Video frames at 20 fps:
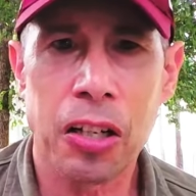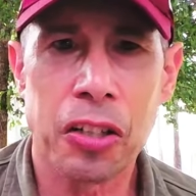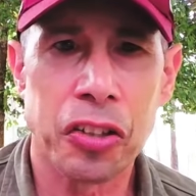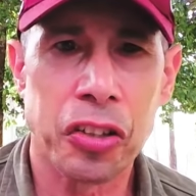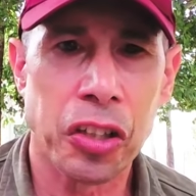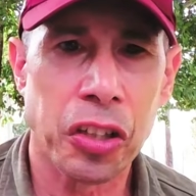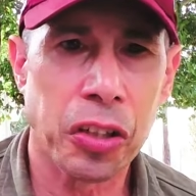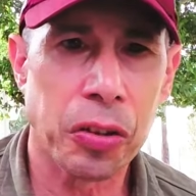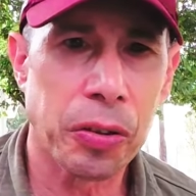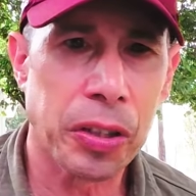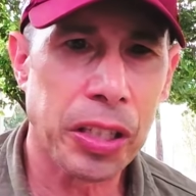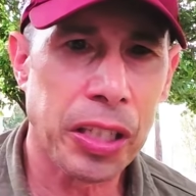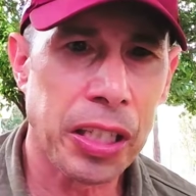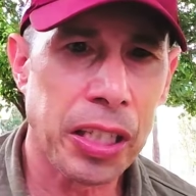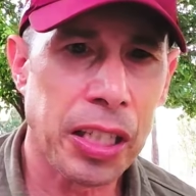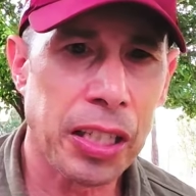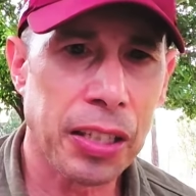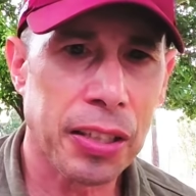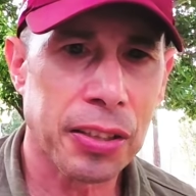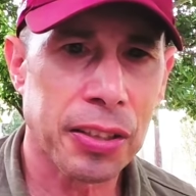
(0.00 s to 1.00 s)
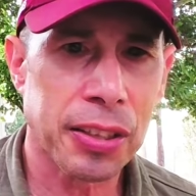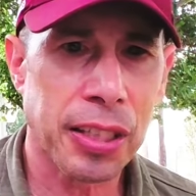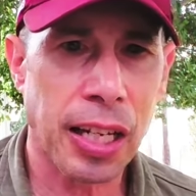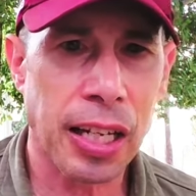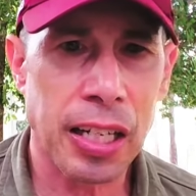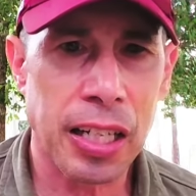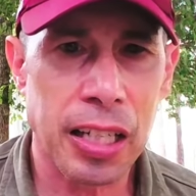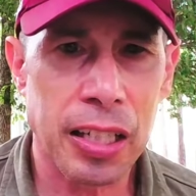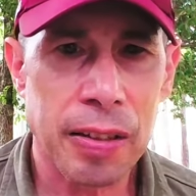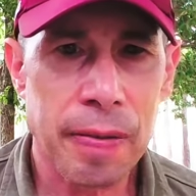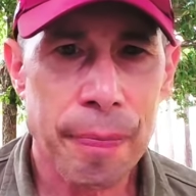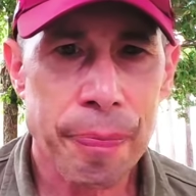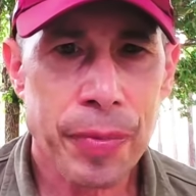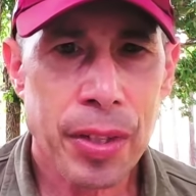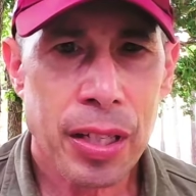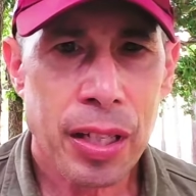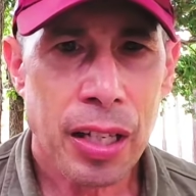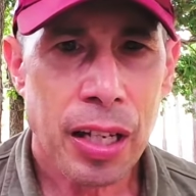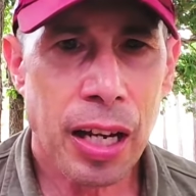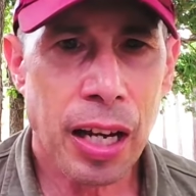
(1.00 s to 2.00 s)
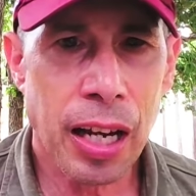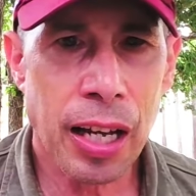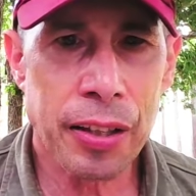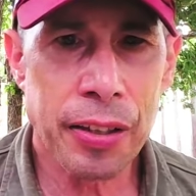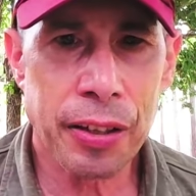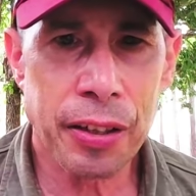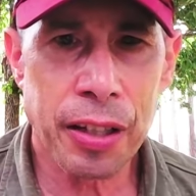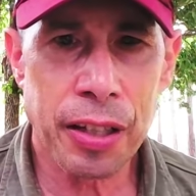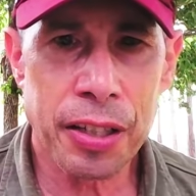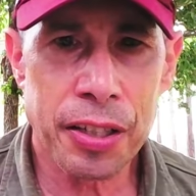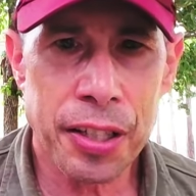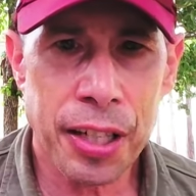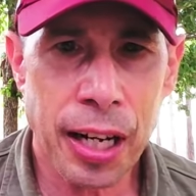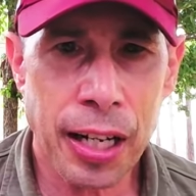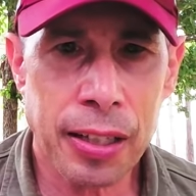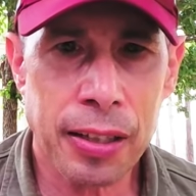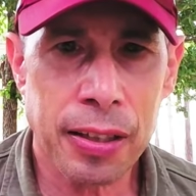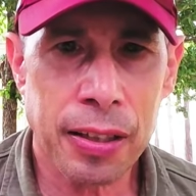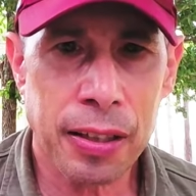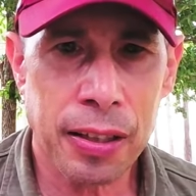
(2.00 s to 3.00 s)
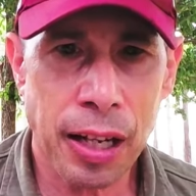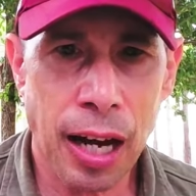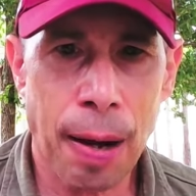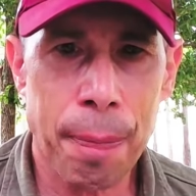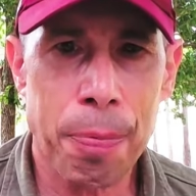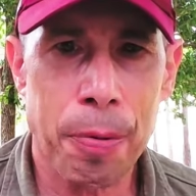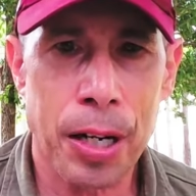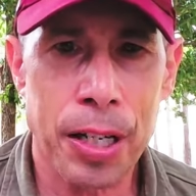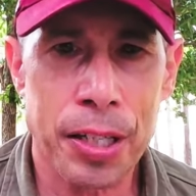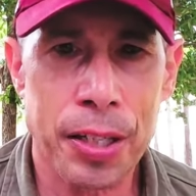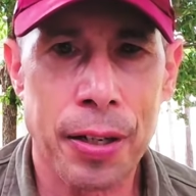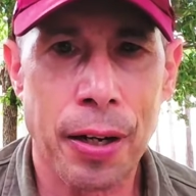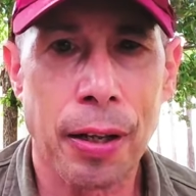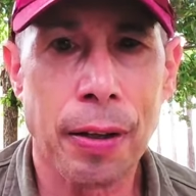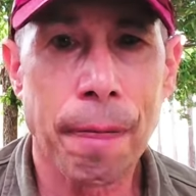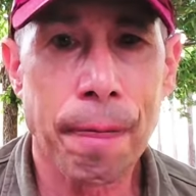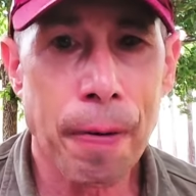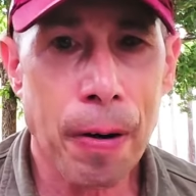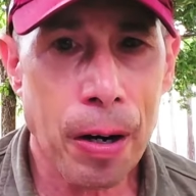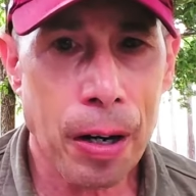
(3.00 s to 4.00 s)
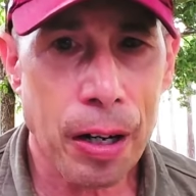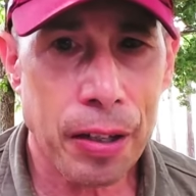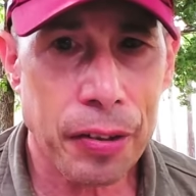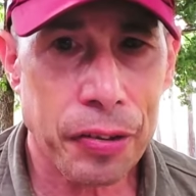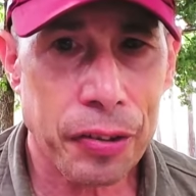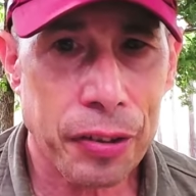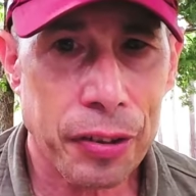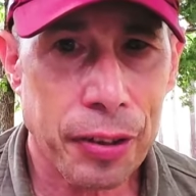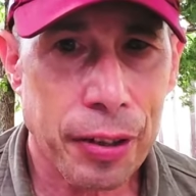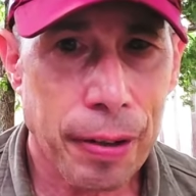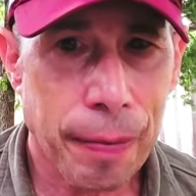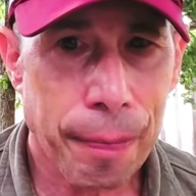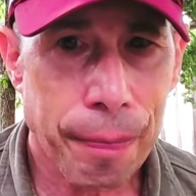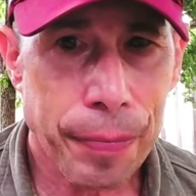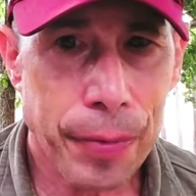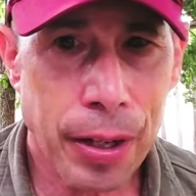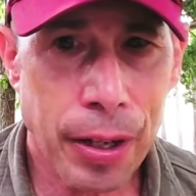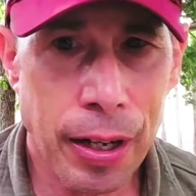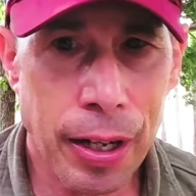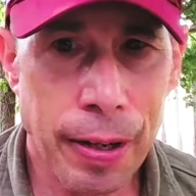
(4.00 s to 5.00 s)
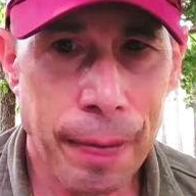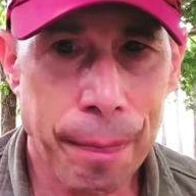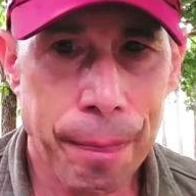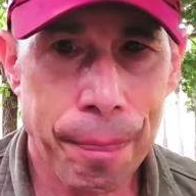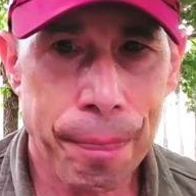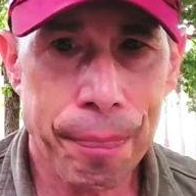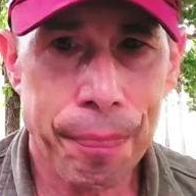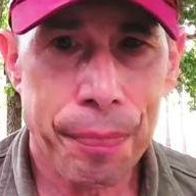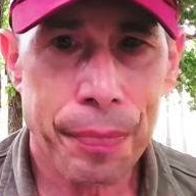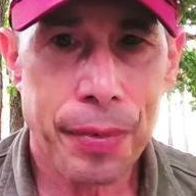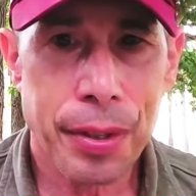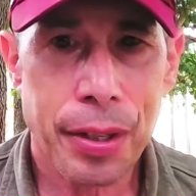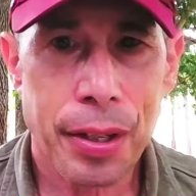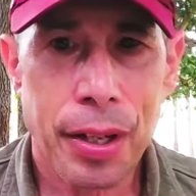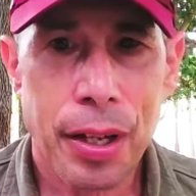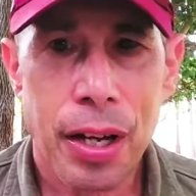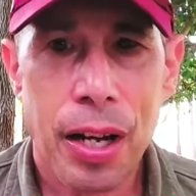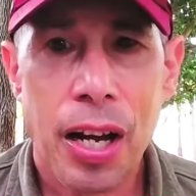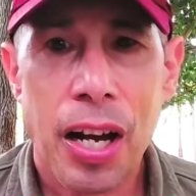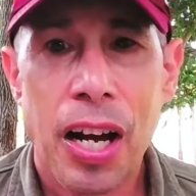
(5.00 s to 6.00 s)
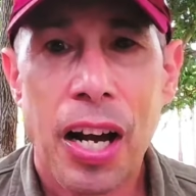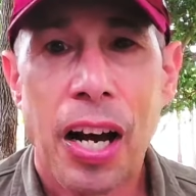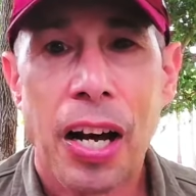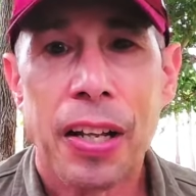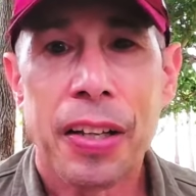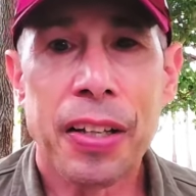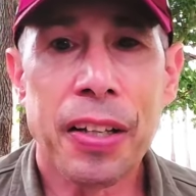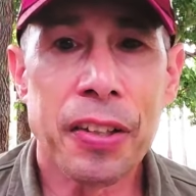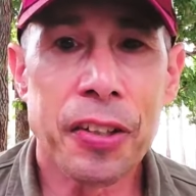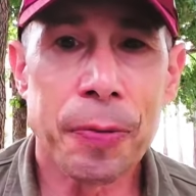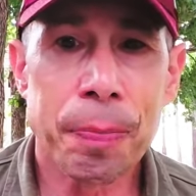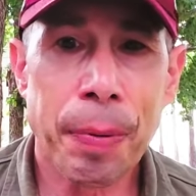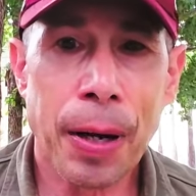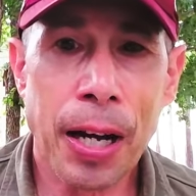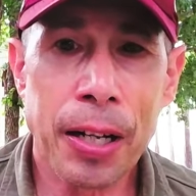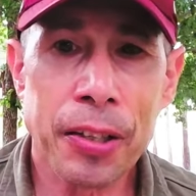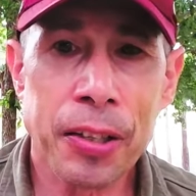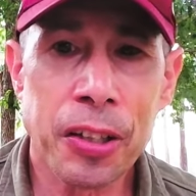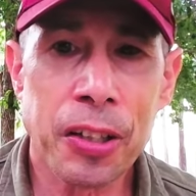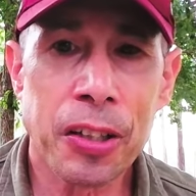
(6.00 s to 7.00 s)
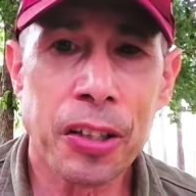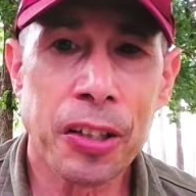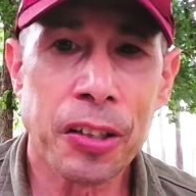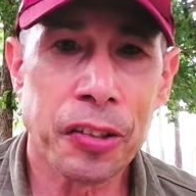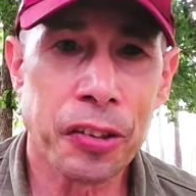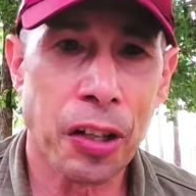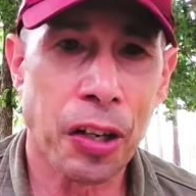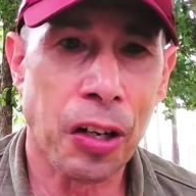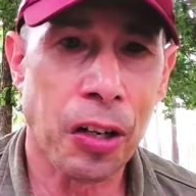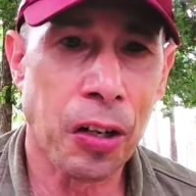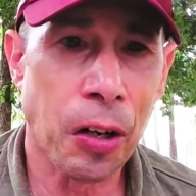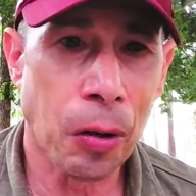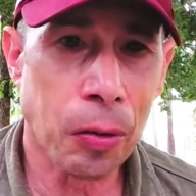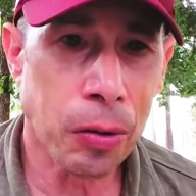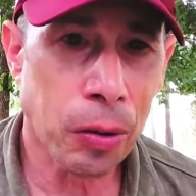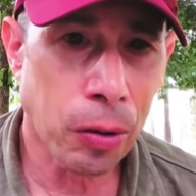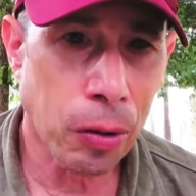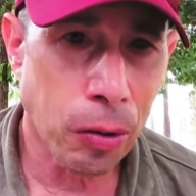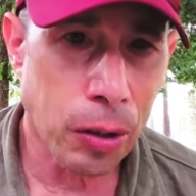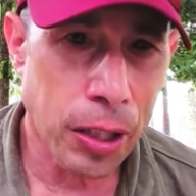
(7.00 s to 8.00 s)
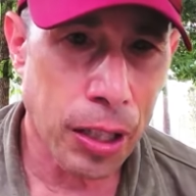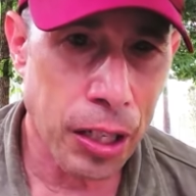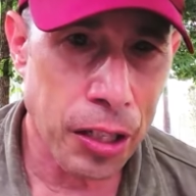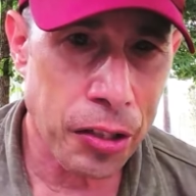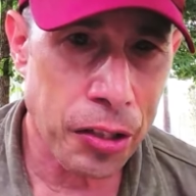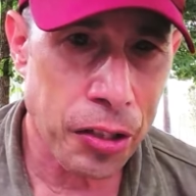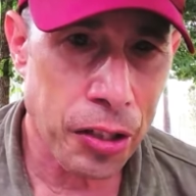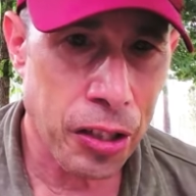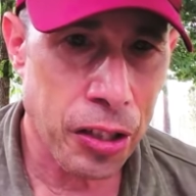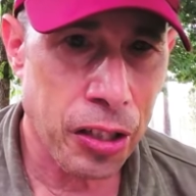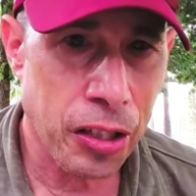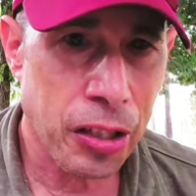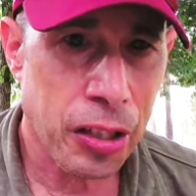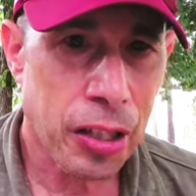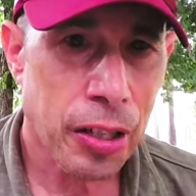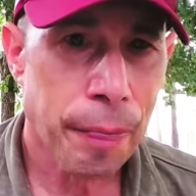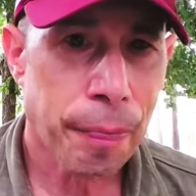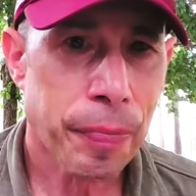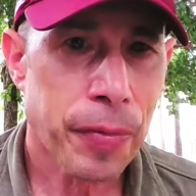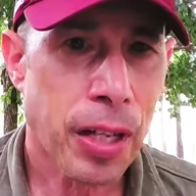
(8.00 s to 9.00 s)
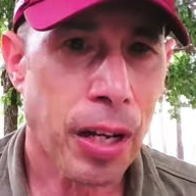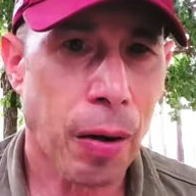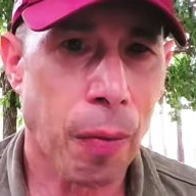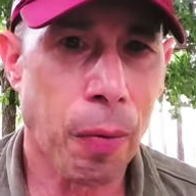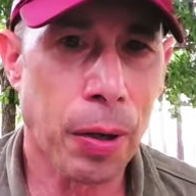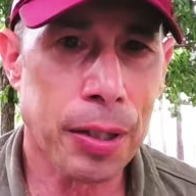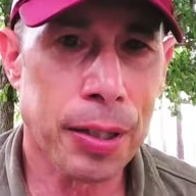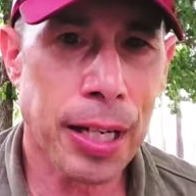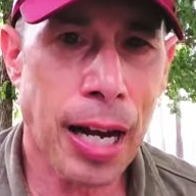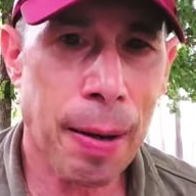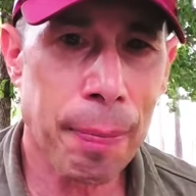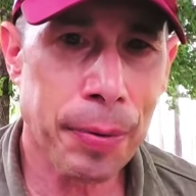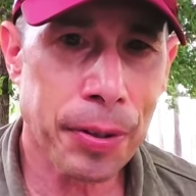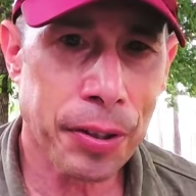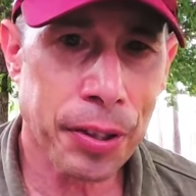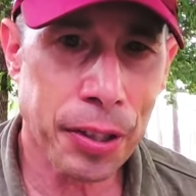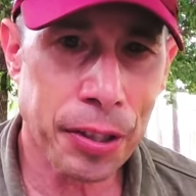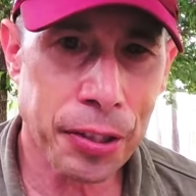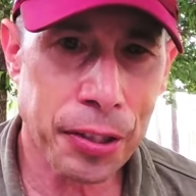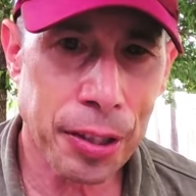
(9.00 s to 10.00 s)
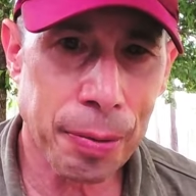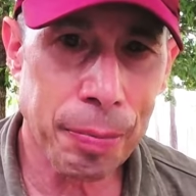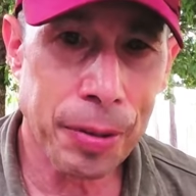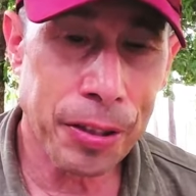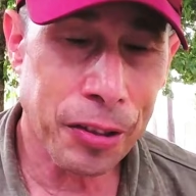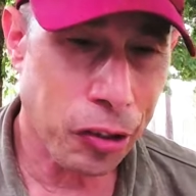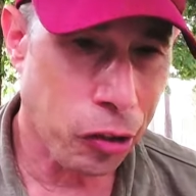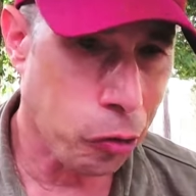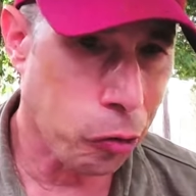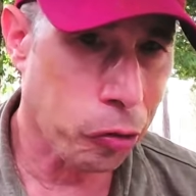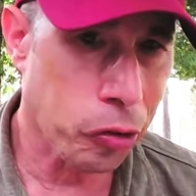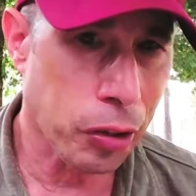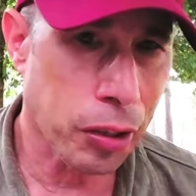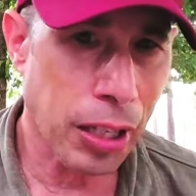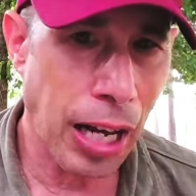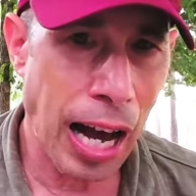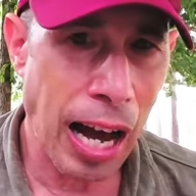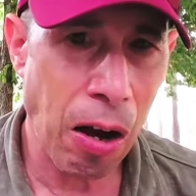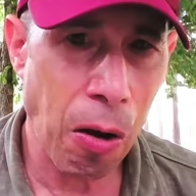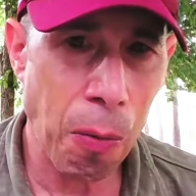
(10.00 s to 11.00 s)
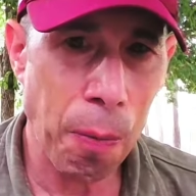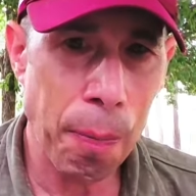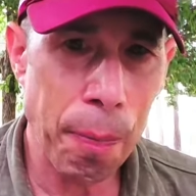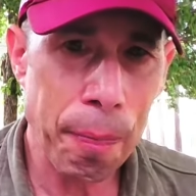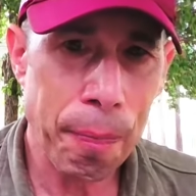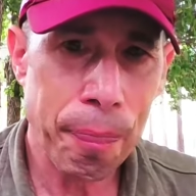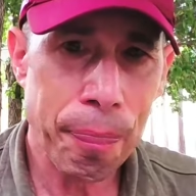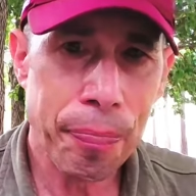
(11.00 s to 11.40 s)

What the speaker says: auxiliary heat setting, and they're going to check the operation of the furnace. All right. The inspector, he's going to note the location and what type of system is used in the home.